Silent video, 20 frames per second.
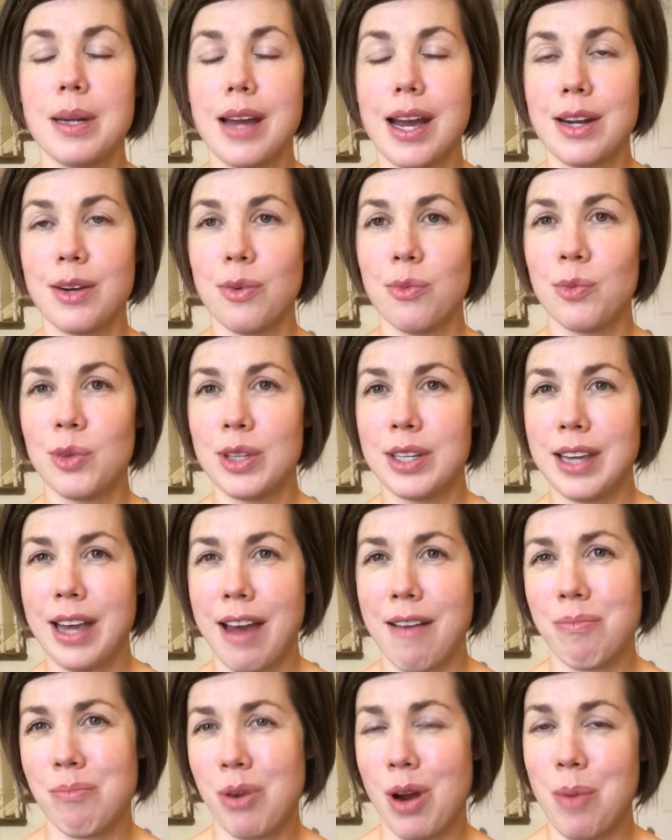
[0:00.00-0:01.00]
I don't really
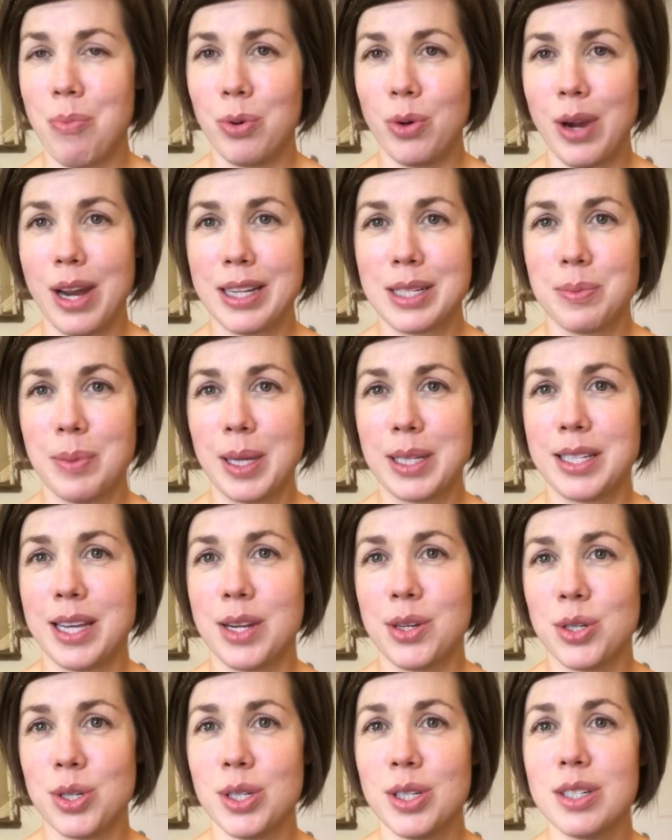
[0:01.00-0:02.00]
have proper
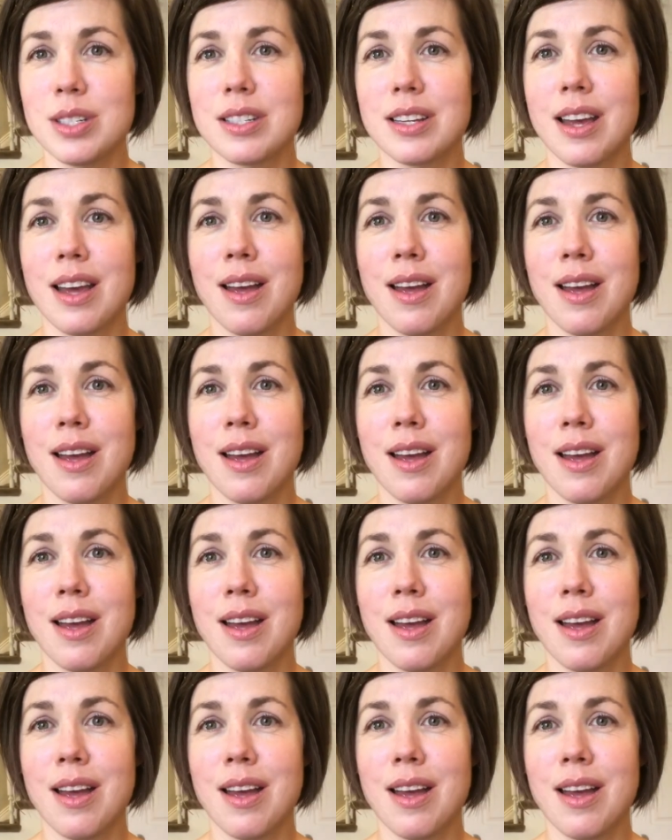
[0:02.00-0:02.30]
expectations